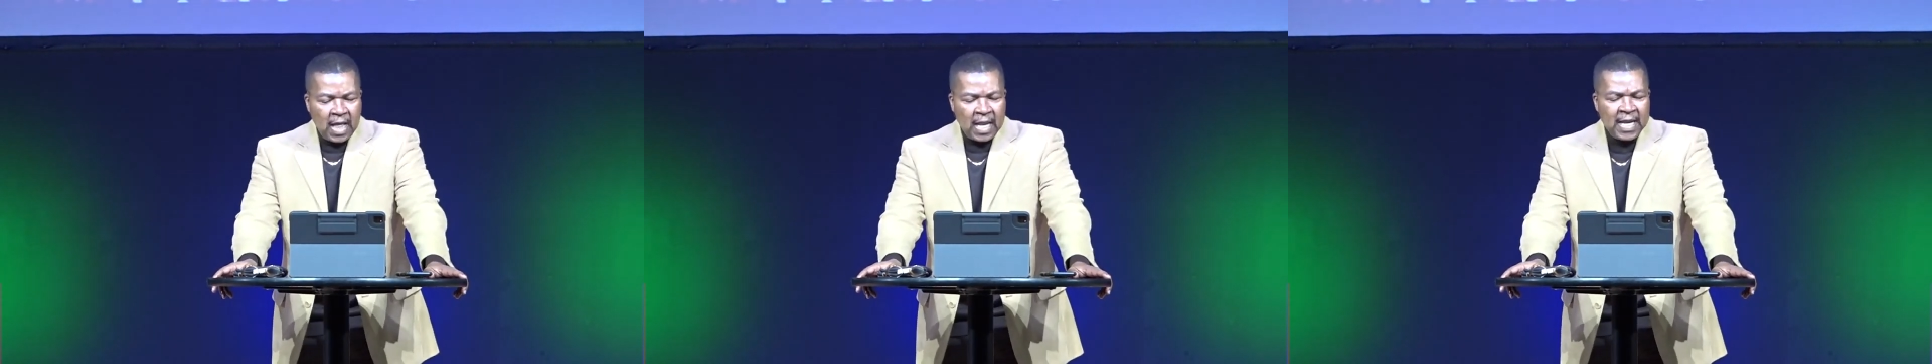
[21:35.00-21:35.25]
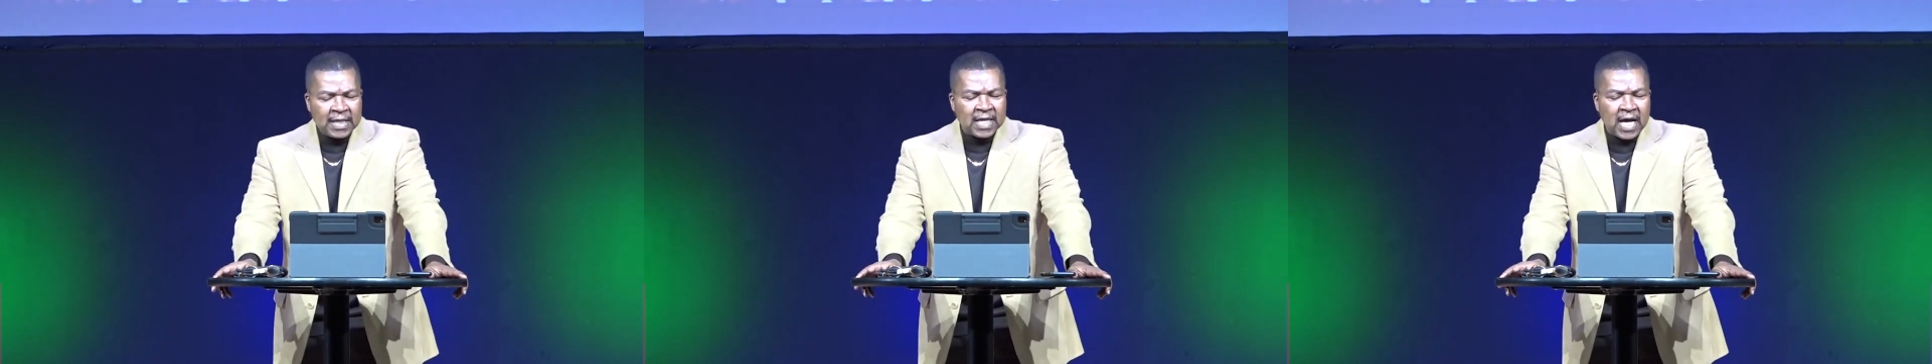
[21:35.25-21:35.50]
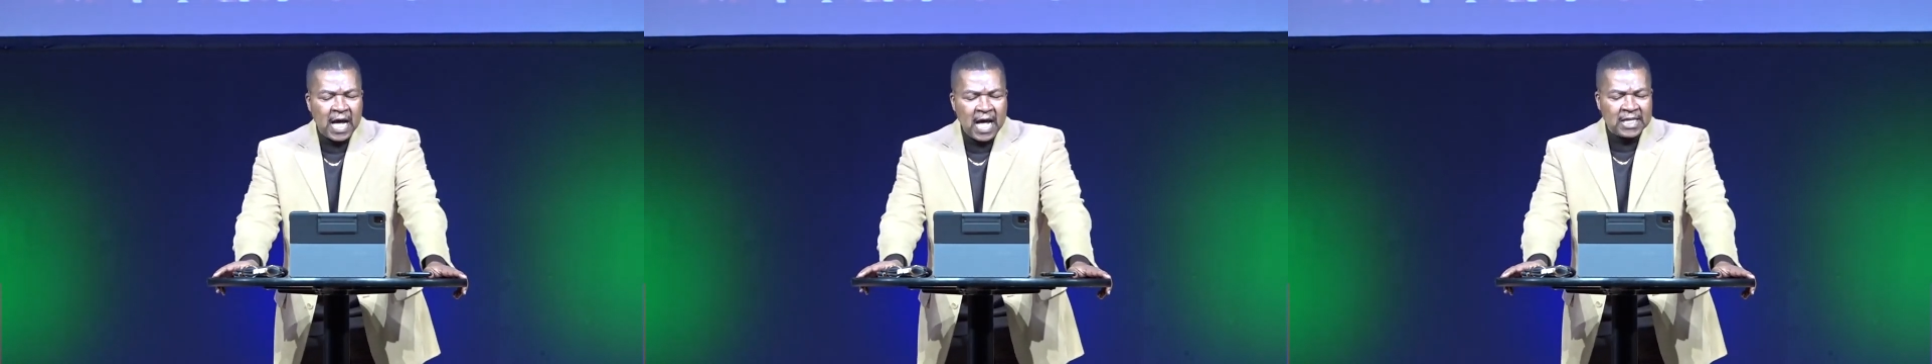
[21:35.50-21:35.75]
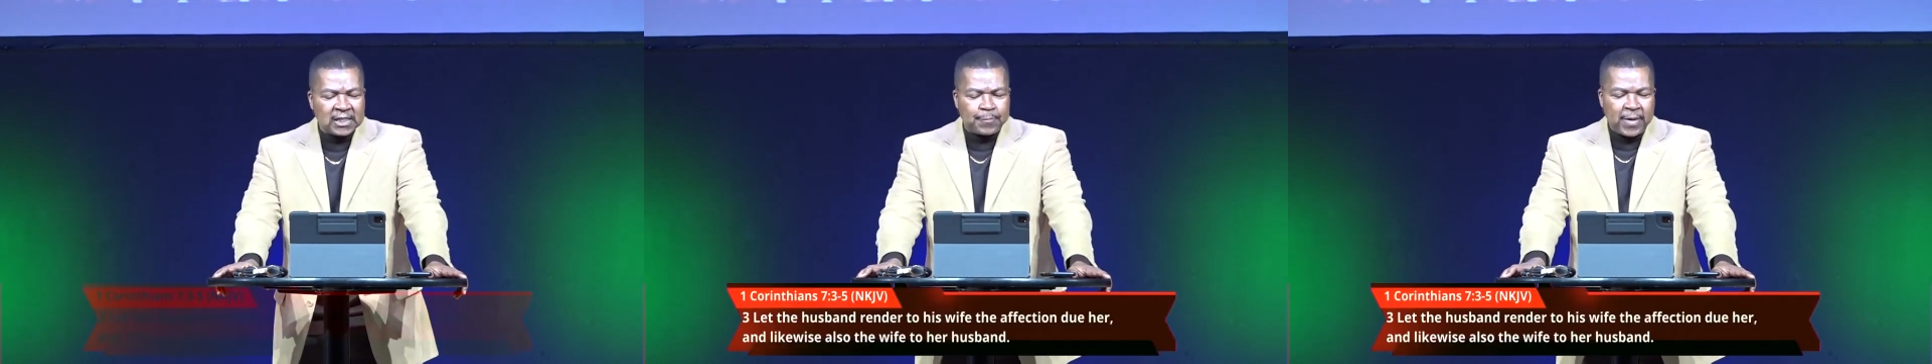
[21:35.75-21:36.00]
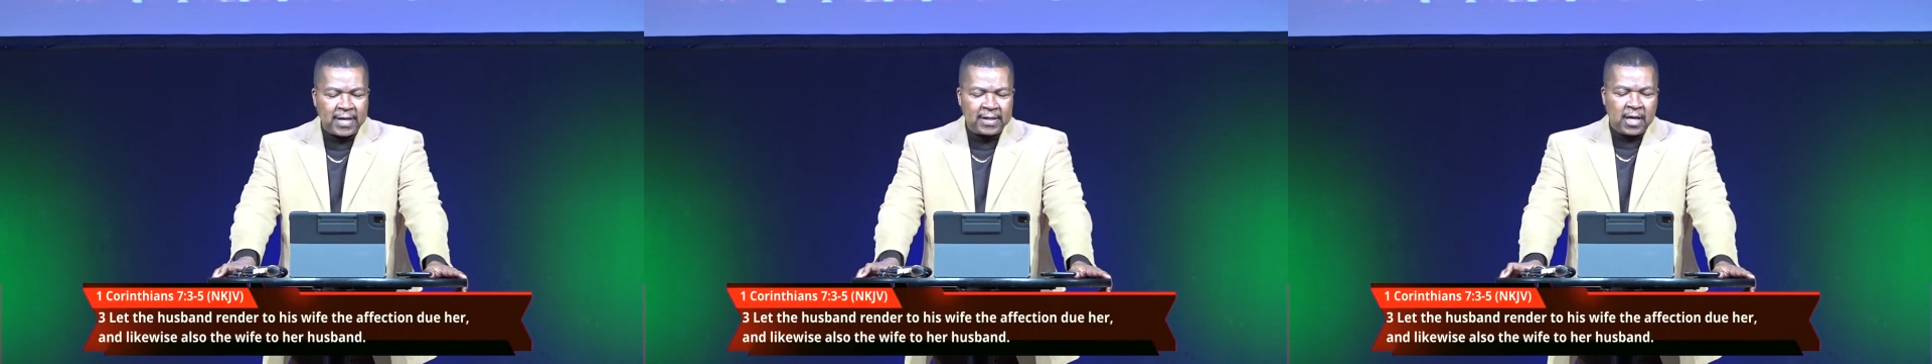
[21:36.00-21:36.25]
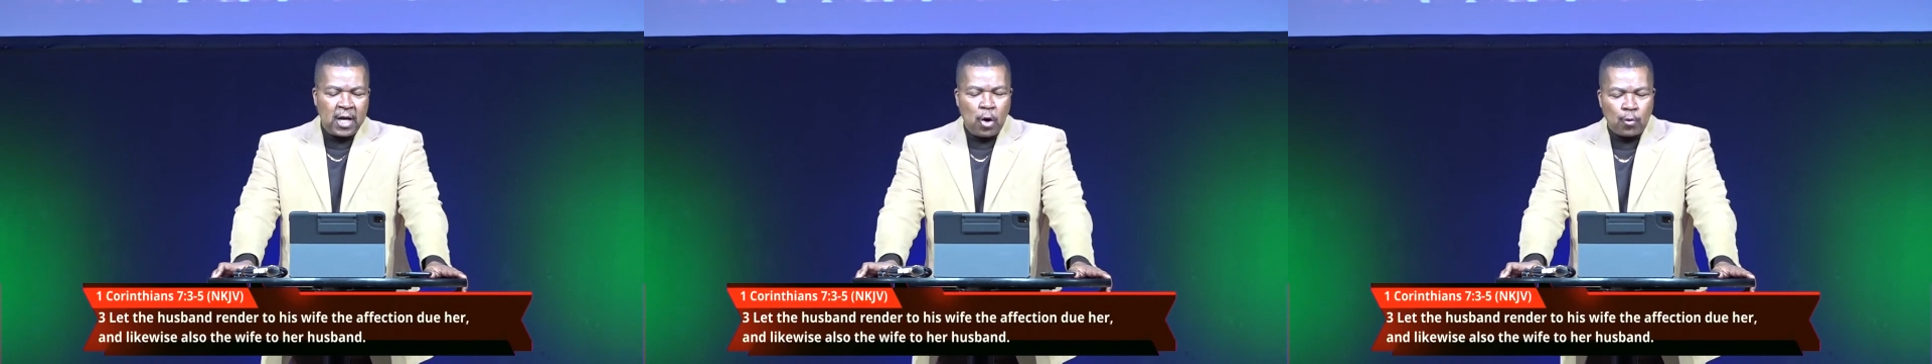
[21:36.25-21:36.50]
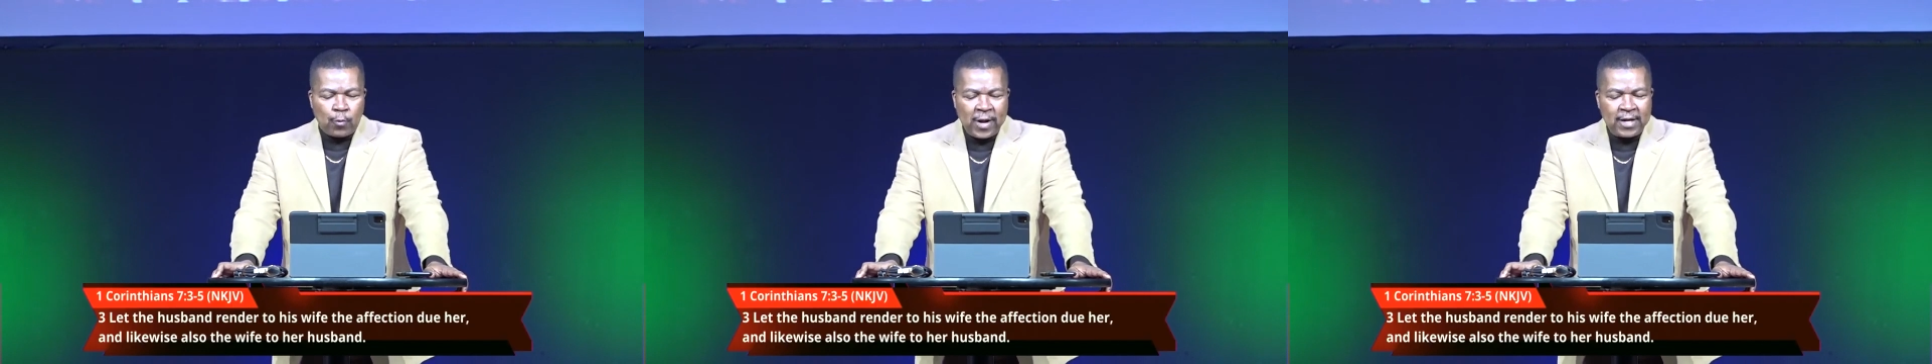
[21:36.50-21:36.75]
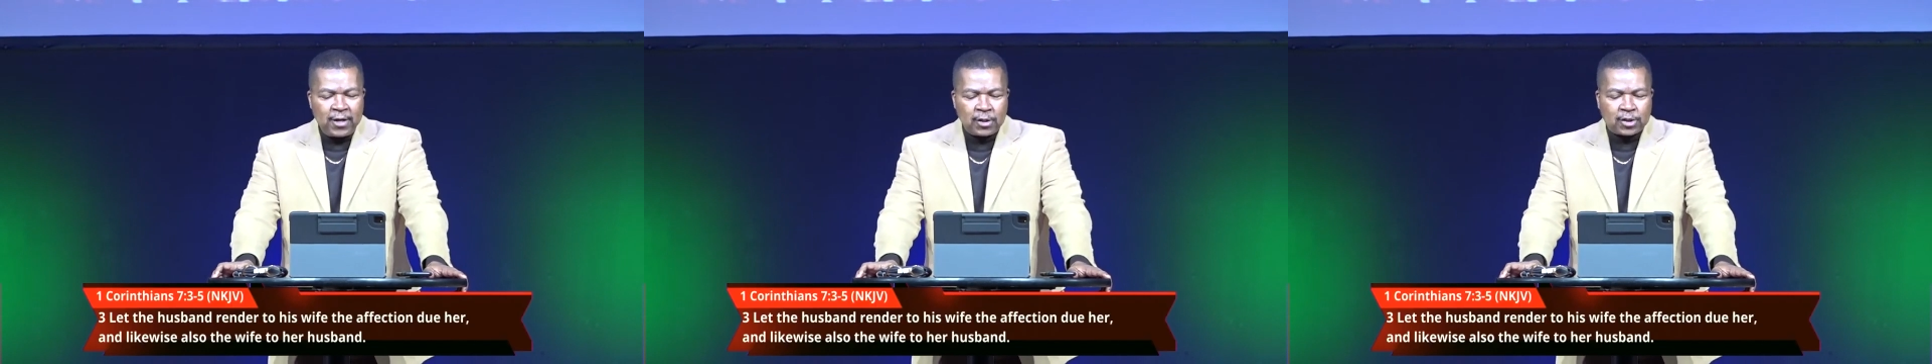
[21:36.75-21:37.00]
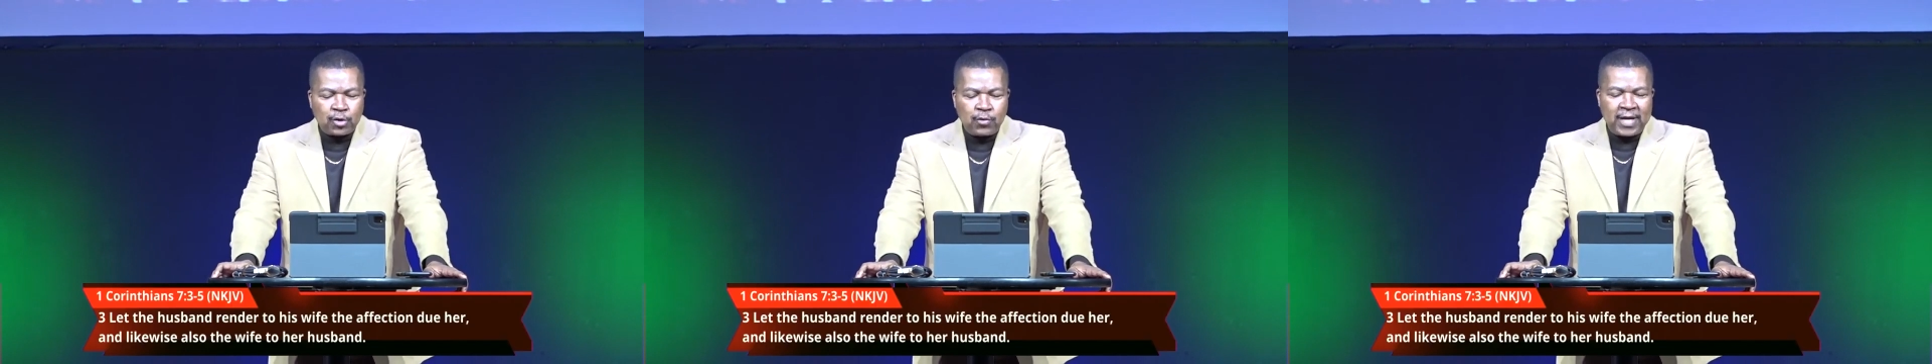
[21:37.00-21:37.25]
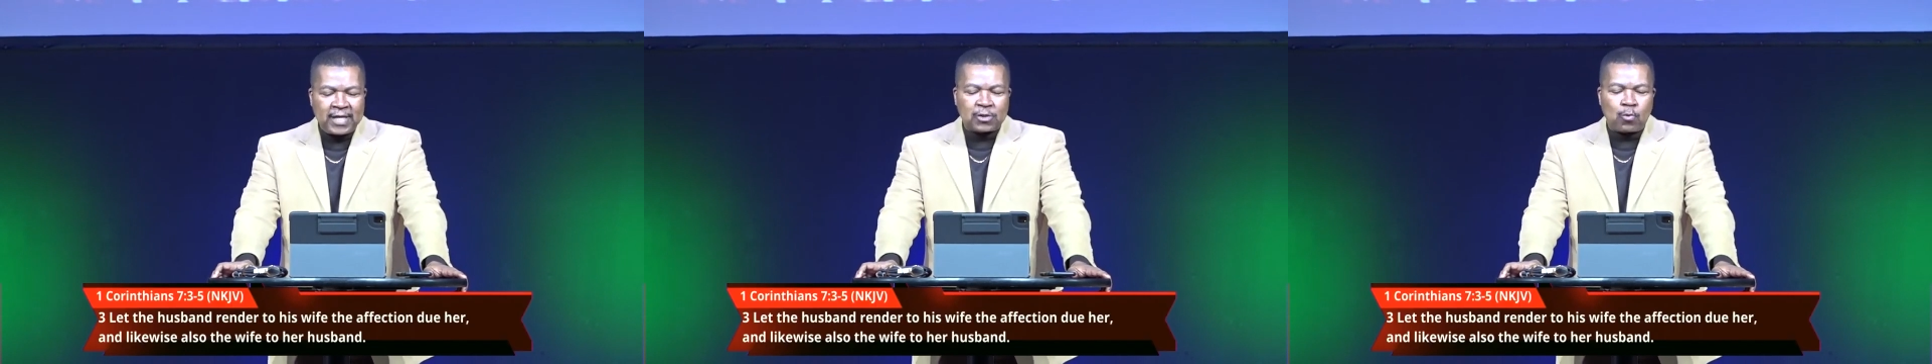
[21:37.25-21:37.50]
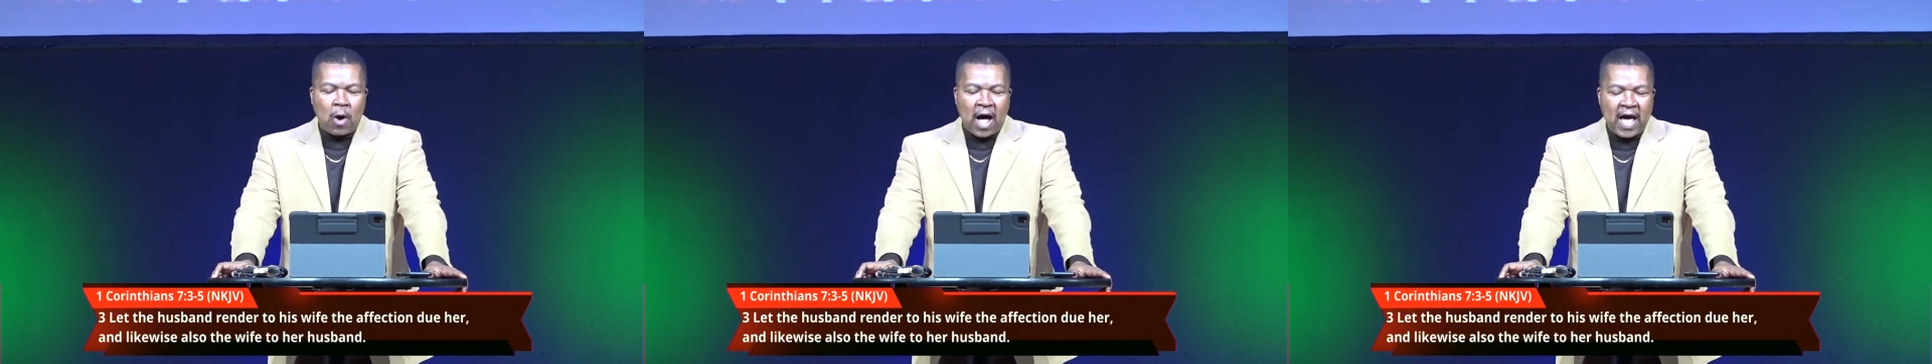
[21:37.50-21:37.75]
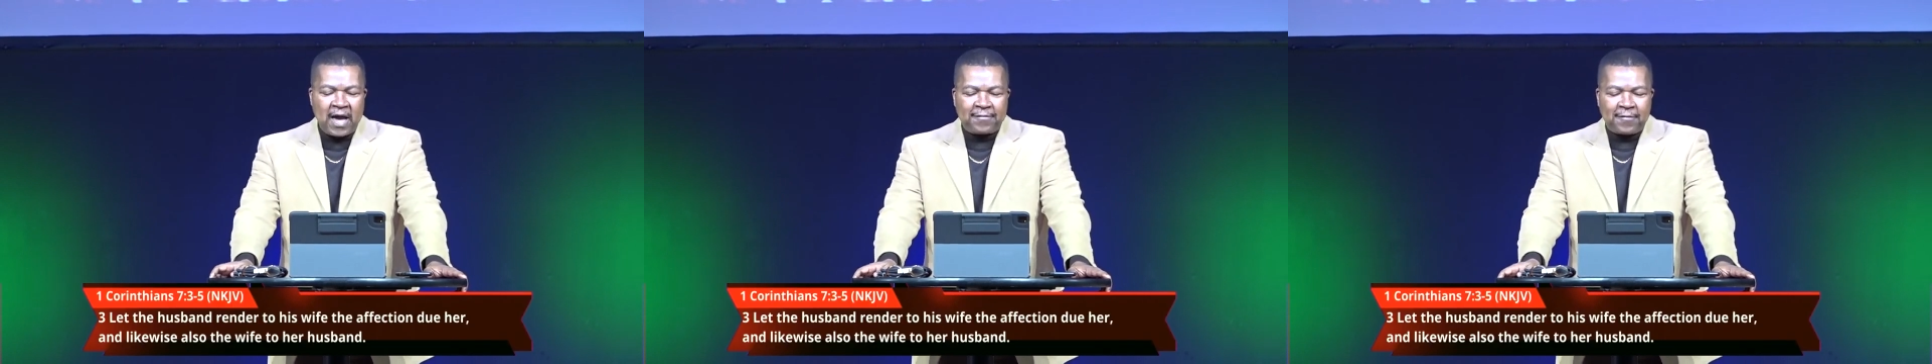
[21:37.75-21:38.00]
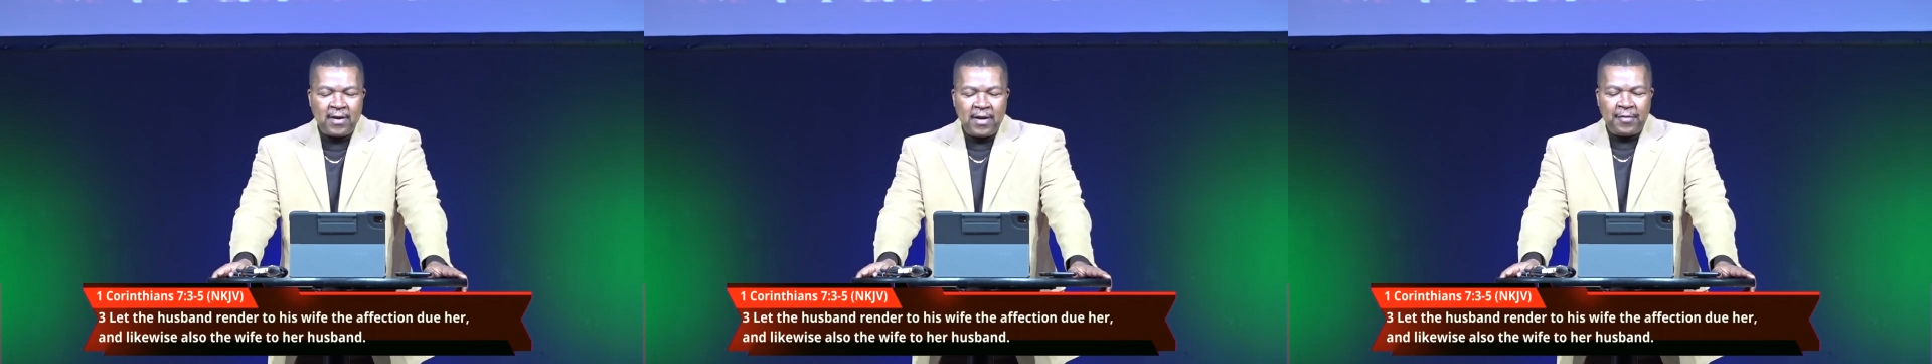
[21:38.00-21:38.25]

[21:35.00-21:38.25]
let the husband render to his wife